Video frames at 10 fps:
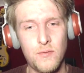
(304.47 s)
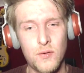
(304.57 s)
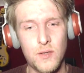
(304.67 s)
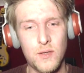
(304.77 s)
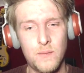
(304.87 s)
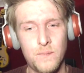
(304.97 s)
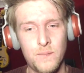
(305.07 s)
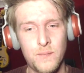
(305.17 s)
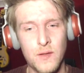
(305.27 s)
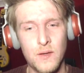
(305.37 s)
Should we have a look at them?
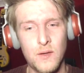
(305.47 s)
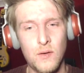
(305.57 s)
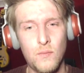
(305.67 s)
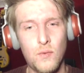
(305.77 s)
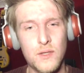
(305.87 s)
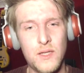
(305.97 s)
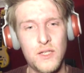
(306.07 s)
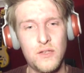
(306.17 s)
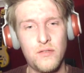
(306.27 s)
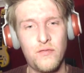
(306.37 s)
What's
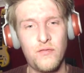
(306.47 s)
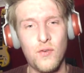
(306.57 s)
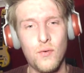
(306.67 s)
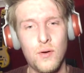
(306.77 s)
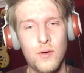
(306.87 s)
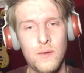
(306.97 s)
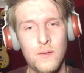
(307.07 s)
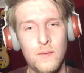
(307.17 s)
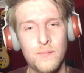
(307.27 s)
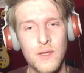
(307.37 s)
this for?
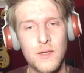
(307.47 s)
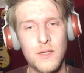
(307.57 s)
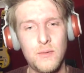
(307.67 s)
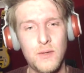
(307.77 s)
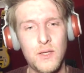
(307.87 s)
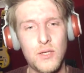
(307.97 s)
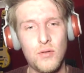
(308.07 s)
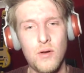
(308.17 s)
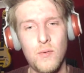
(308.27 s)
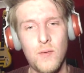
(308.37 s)
I don't know whether
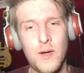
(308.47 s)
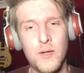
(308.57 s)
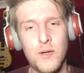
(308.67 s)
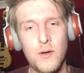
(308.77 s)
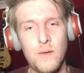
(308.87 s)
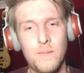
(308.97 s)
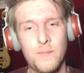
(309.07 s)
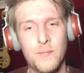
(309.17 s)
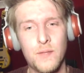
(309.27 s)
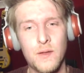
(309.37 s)
to throw them away or not.
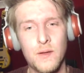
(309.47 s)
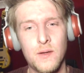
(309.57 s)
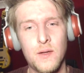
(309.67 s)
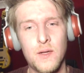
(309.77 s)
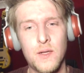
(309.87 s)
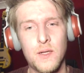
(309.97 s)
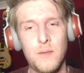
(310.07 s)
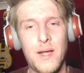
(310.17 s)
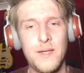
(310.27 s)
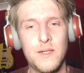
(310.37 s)

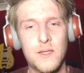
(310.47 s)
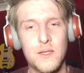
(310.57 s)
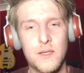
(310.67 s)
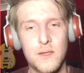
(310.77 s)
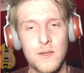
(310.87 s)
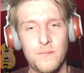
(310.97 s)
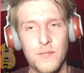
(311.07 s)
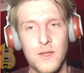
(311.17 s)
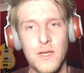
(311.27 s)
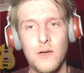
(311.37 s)
Plates.
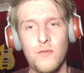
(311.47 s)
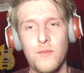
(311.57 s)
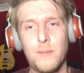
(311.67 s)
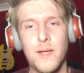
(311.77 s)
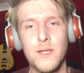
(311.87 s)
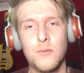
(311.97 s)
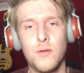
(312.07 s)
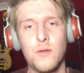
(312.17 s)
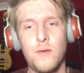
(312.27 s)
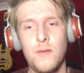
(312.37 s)
They're lovely
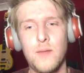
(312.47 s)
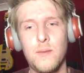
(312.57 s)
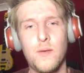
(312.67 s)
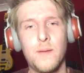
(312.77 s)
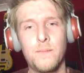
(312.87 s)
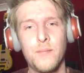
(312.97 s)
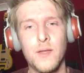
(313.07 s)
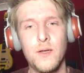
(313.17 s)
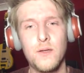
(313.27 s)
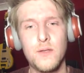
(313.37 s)
plates. We're not throwing them away.
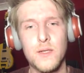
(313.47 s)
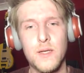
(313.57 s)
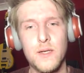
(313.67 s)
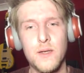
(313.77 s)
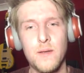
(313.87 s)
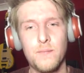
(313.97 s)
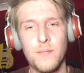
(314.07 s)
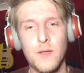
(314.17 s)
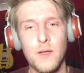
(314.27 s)
Who's this geezer?